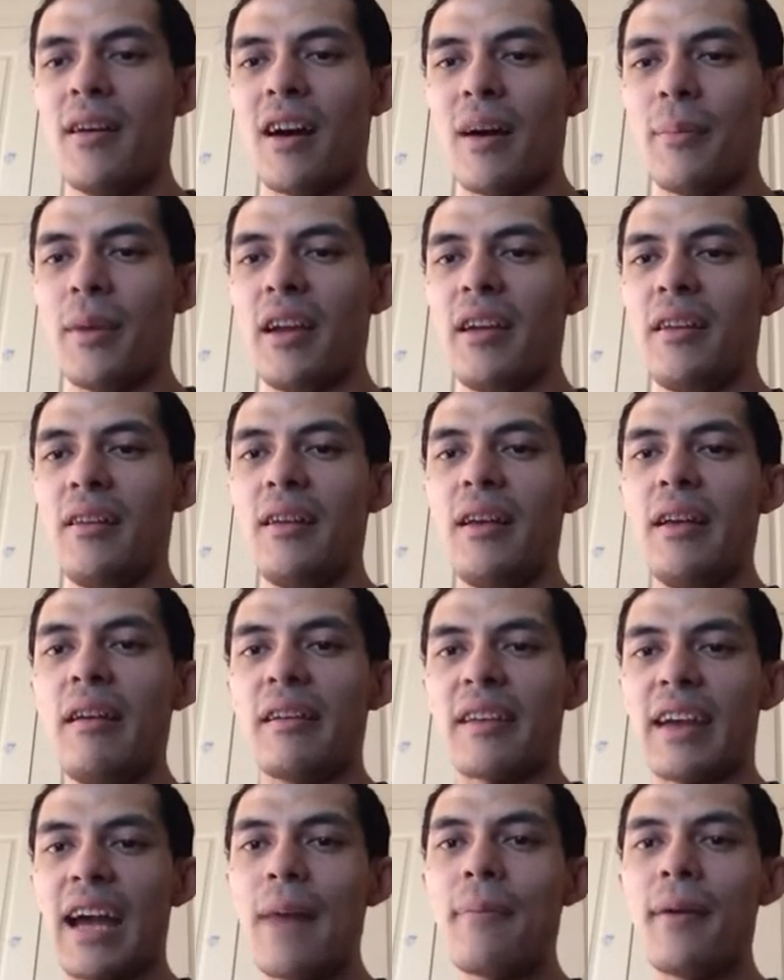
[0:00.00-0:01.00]
I mean,
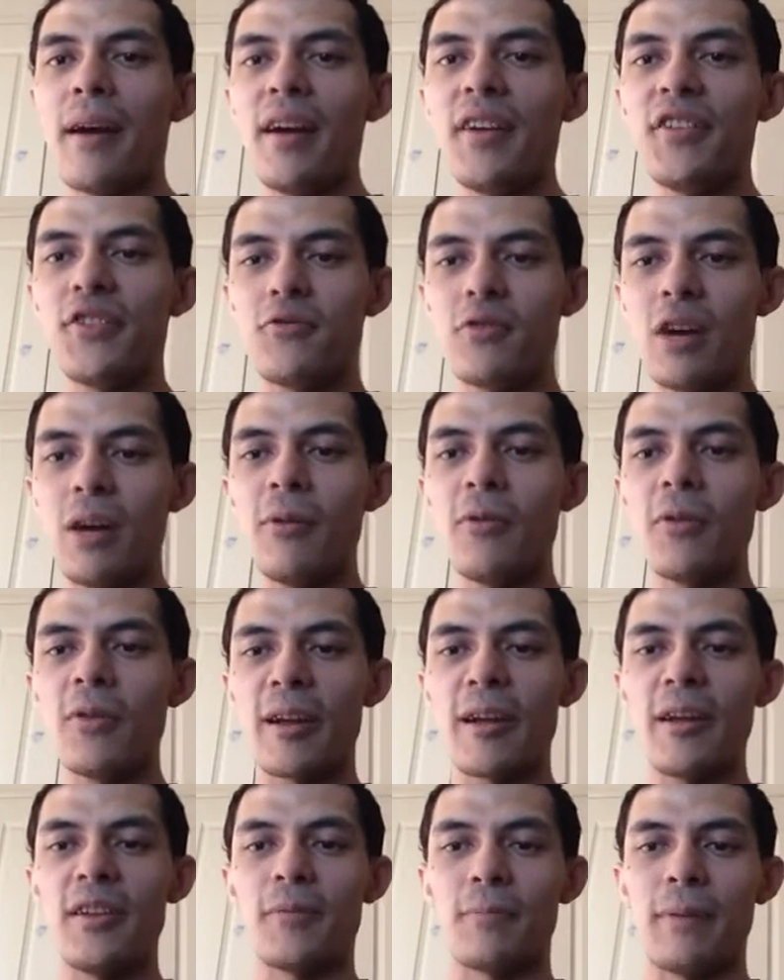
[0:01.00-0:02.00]
Cap has struggled
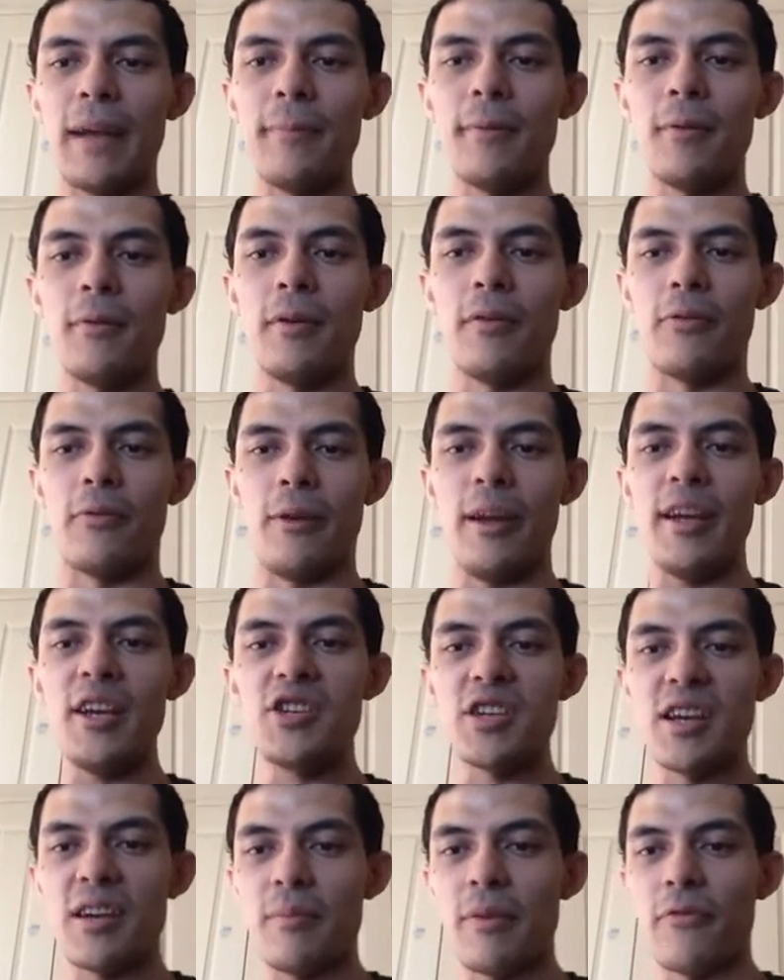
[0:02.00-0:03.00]
against people with
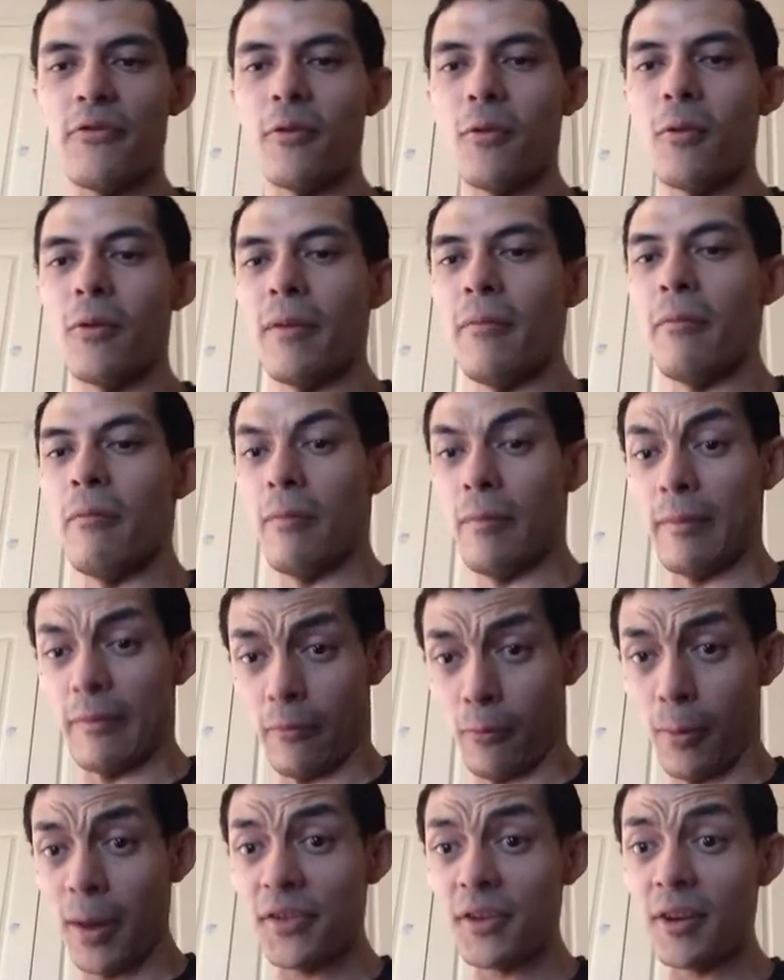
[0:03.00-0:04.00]
regen before, and
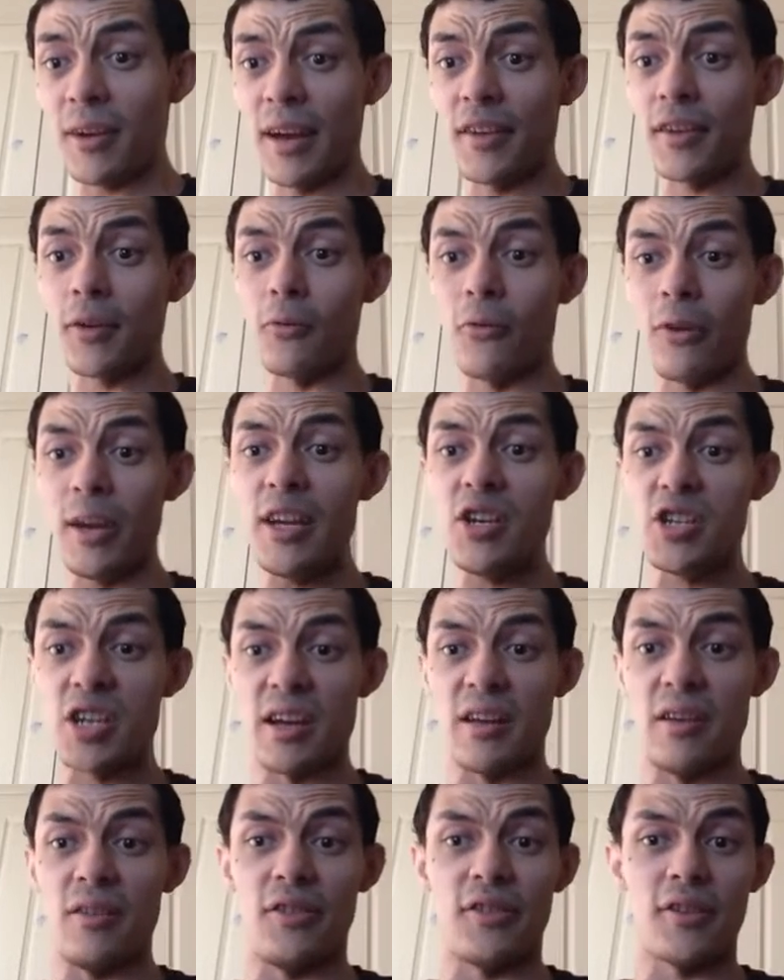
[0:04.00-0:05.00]
Wesker has a
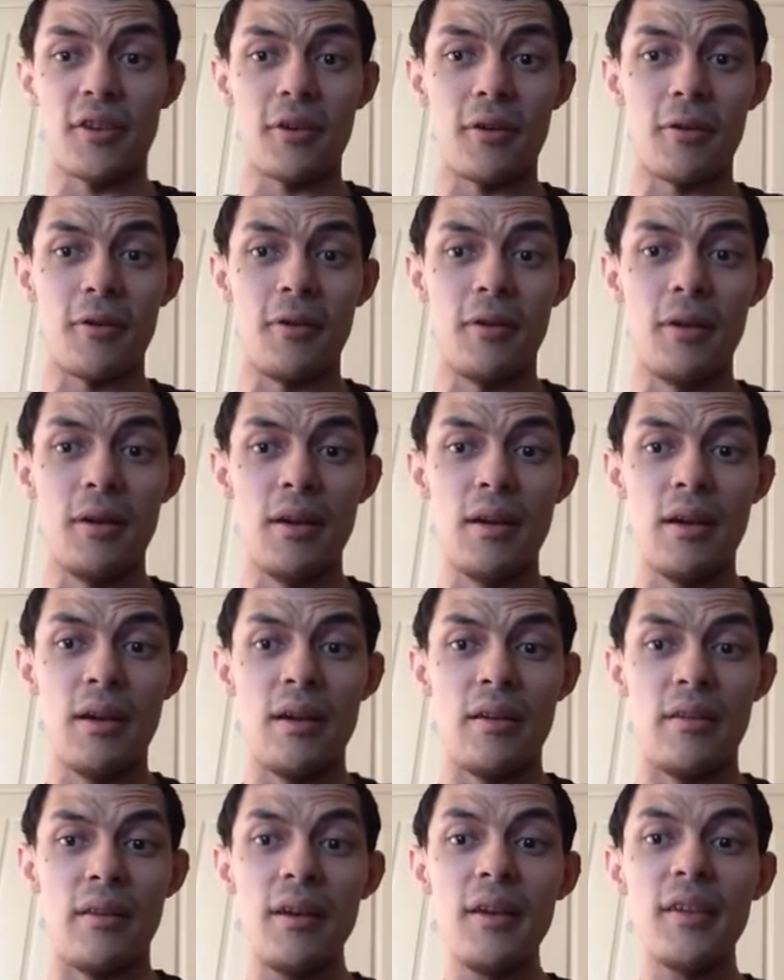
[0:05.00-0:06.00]
regen, so
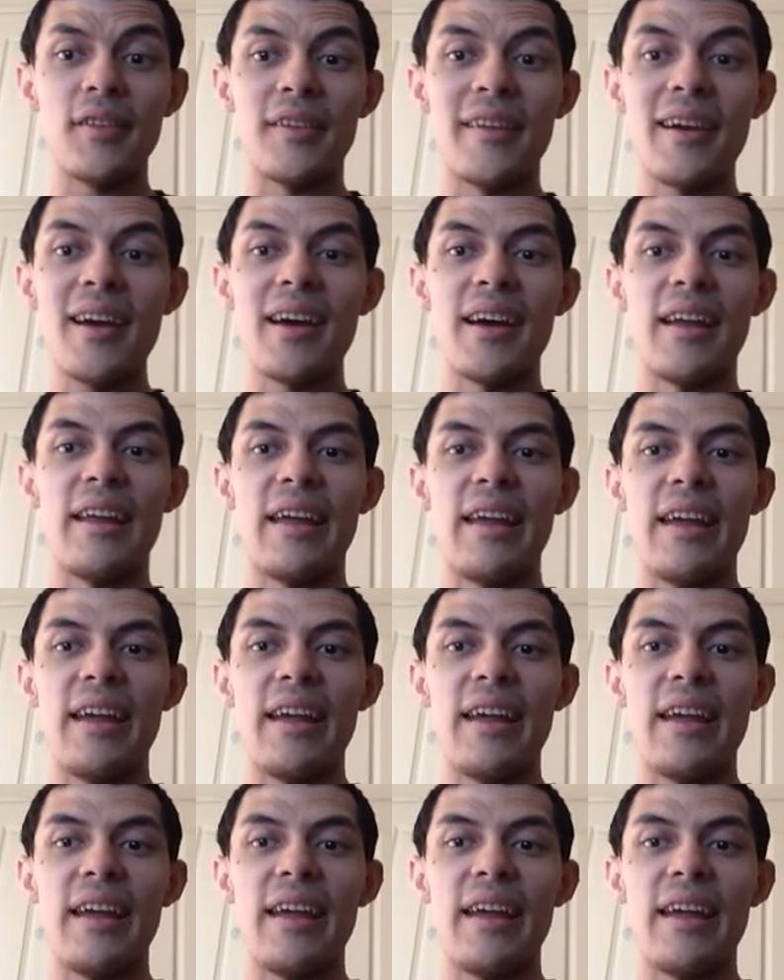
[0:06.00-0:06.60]
there's that.